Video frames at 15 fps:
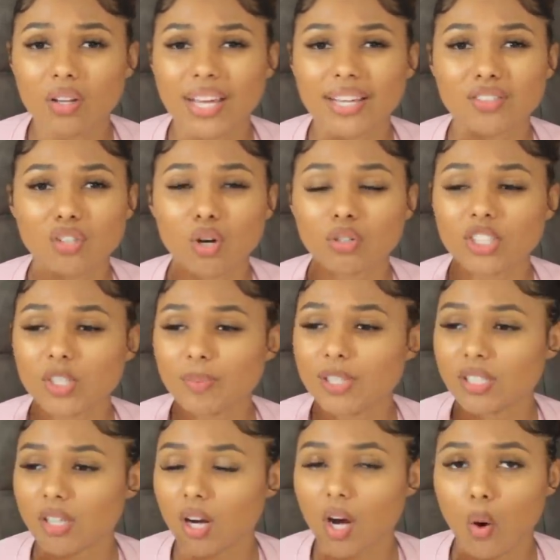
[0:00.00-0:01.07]
Like, don't just be
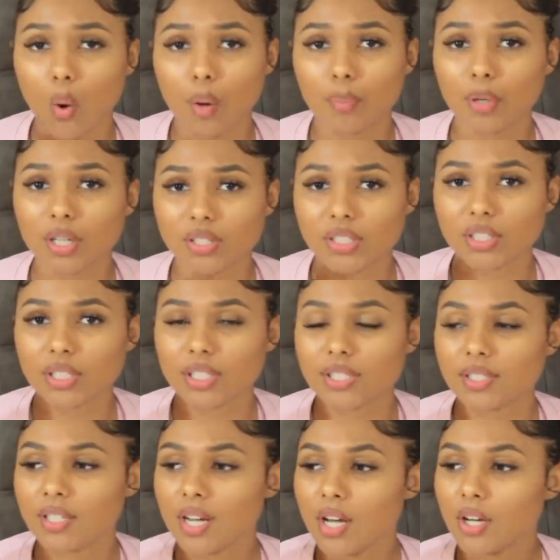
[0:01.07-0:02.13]
stuck on one person
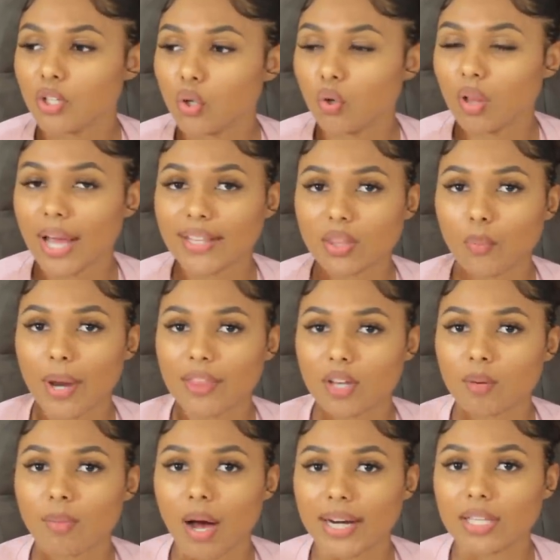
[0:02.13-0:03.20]
because you like the way
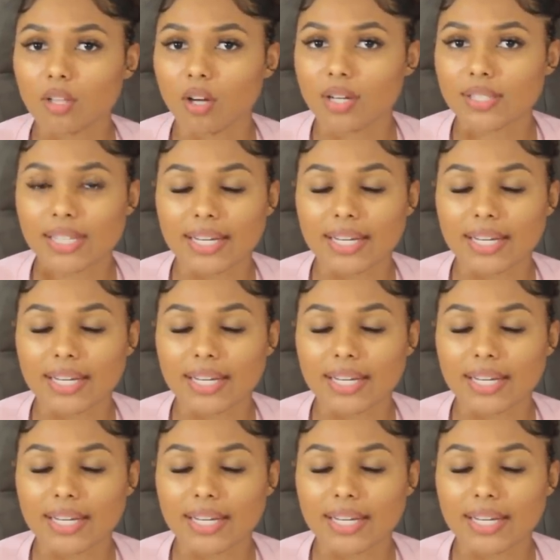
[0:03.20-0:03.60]
their body looks.